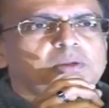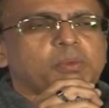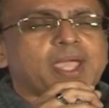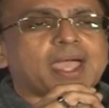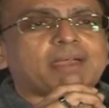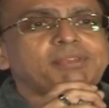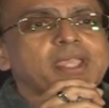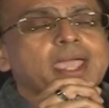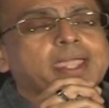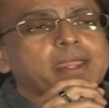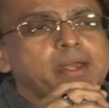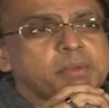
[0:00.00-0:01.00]
We have the
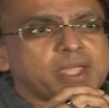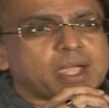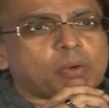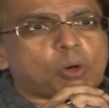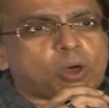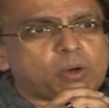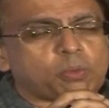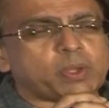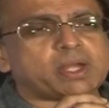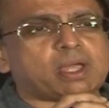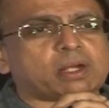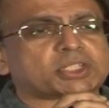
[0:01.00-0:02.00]
Academy Award
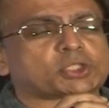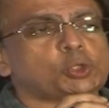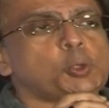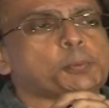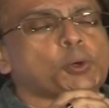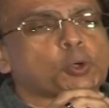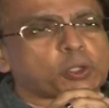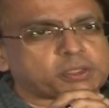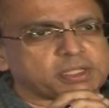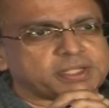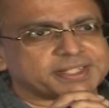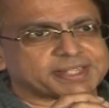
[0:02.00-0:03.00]
winner Resul
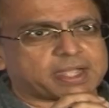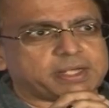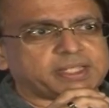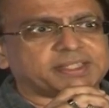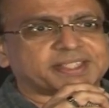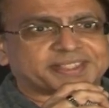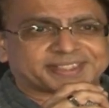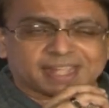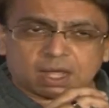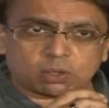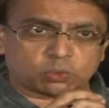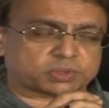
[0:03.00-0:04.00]
Pookutty designing the
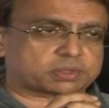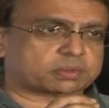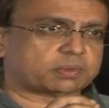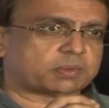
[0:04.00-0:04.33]
sound.